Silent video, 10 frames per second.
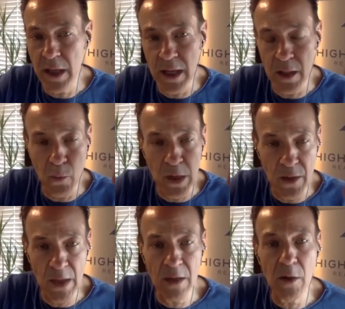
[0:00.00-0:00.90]
and we
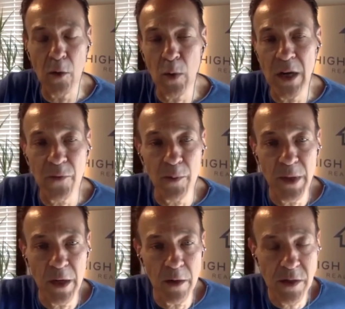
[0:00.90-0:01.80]
then go right from
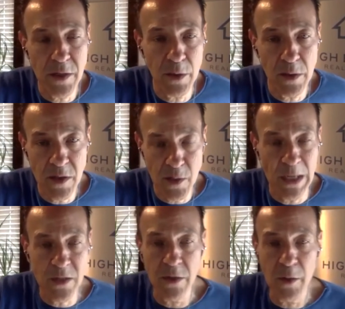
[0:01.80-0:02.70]
there into an
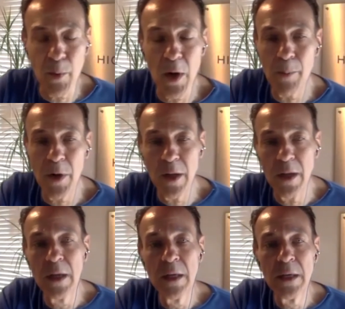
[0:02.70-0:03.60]
inspection of the property,